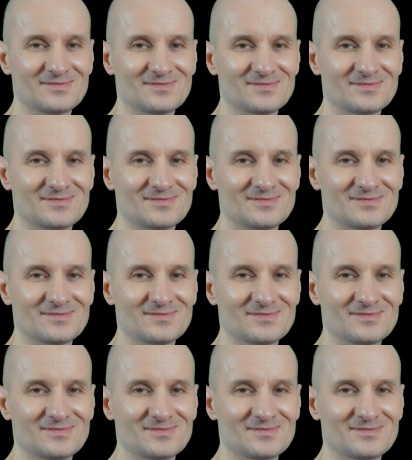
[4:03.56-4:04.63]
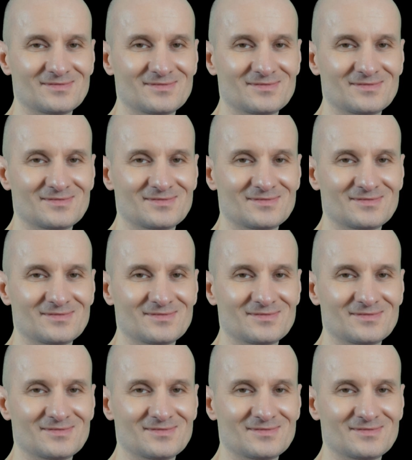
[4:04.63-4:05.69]

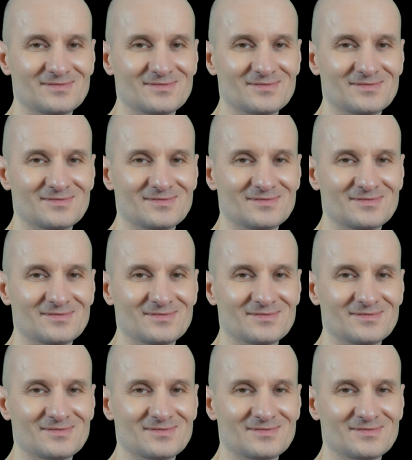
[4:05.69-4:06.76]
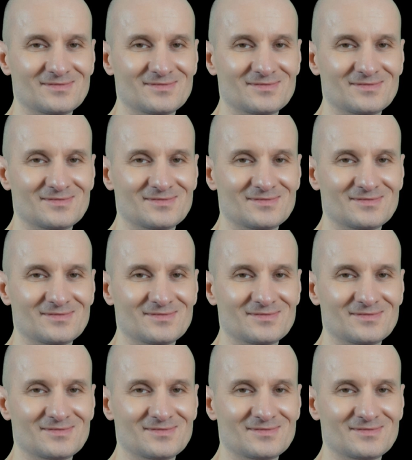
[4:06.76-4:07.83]

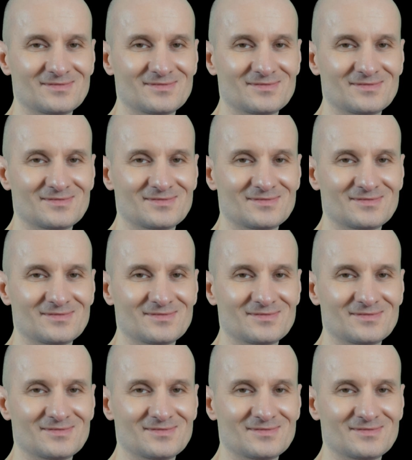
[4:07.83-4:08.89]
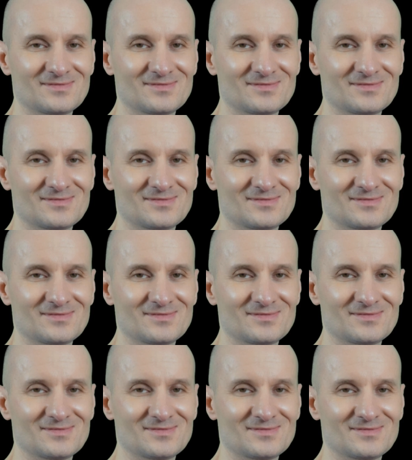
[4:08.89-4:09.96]

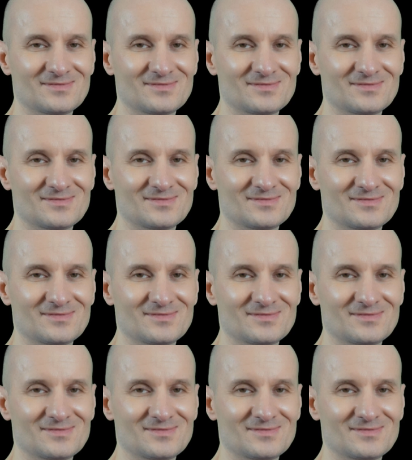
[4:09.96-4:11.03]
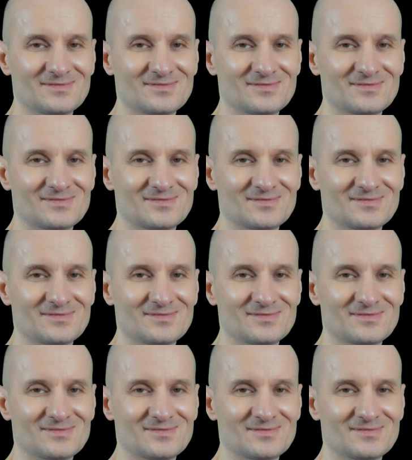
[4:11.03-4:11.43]
This is a still picture; no speech is visible.